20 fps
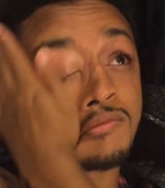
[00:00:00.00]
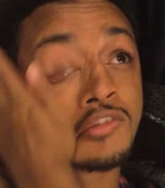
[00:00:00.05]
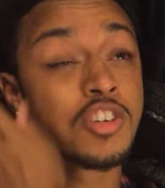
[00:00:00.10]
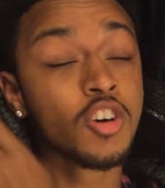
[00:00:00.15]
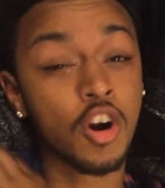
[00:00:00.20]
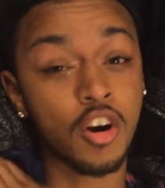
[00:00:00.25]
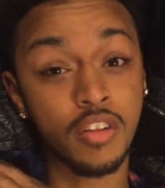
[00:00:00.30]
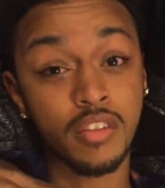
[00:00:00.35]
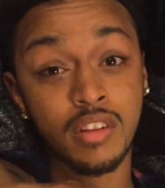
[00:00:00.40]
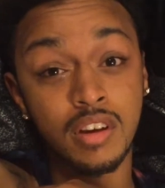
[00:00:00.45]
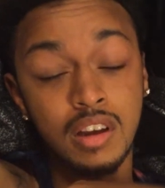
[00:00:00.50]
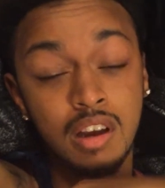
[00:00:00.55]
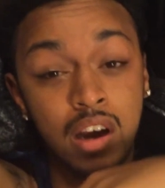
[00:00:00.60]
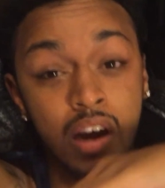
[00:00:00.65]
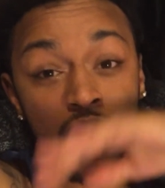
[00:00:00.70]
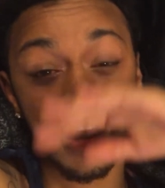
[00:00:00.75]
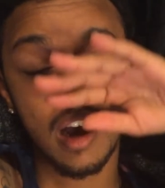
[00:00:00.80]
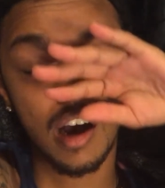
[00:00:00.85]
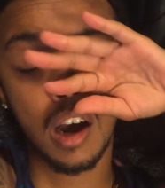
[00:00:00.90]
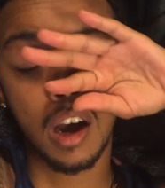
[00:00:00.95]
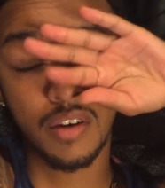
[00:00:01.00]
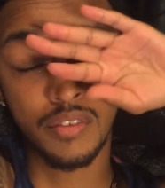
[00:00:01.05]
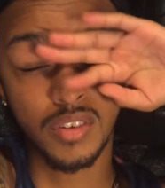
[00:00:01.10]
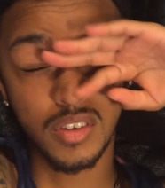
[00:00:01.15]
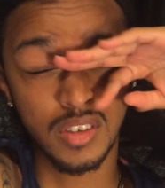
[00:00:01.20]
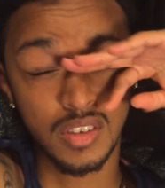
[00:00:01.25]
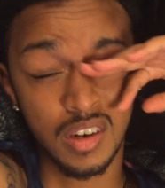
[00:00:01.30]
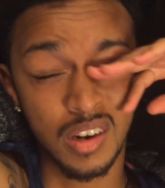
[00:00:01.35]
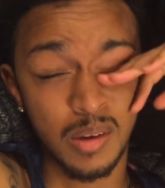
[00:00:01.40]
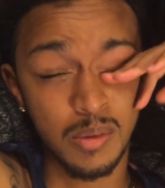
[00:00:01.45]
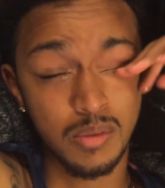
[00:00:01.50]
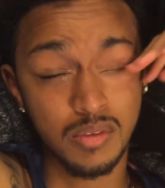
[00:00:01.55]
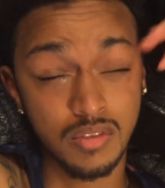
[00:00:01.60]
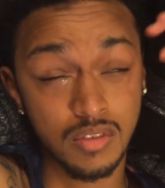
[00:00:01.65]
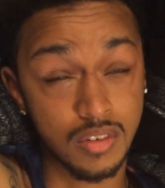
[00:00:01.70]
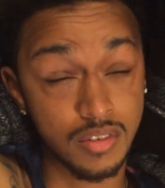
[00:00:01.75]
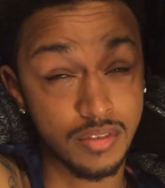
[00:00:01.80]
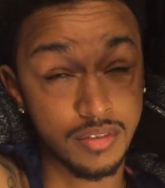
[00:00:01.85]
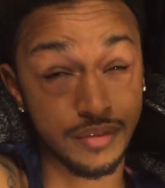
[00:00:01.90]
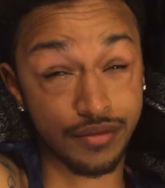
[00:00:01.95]
got in the car half asleep,
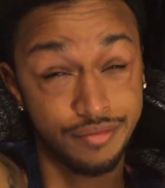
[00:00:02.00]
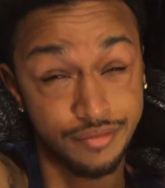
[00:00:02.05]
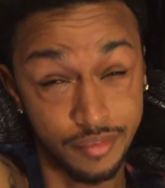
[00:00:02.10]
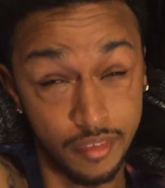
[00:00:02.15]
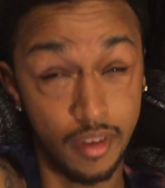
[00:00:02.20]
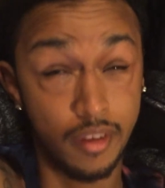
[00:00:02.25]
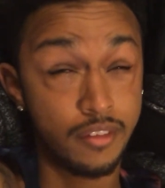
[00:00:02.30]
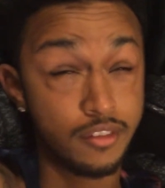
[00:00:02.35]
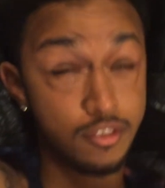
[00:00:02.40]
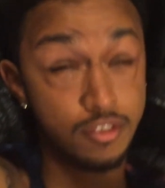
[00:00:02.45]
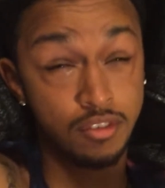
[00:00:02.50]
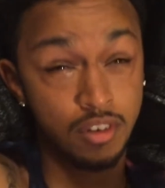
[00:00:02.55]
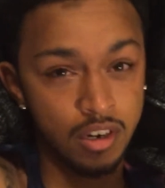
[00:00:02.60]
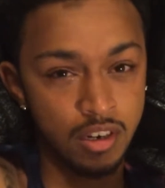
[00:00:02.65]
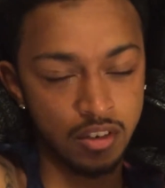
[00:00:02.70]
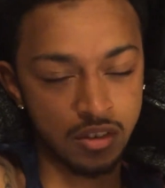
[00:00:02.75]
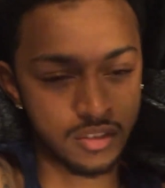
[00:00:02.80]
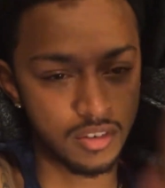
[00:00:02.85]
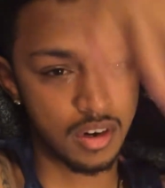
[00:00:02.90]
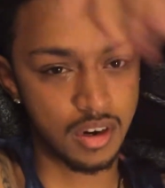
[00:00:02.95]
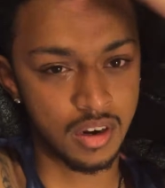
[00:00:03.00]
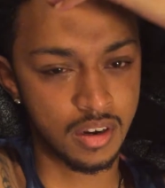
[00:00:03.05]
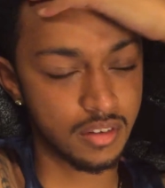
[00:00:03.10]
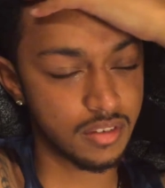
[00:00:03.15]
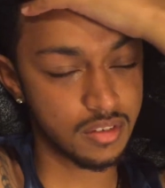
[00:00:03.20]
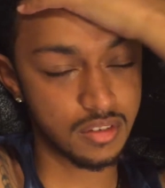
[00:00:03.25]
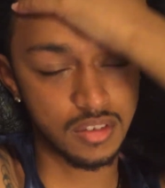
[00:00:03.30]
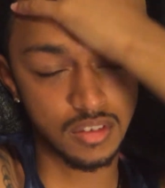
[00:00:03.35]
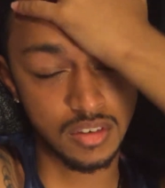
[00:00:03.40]
and I'm trying to drive.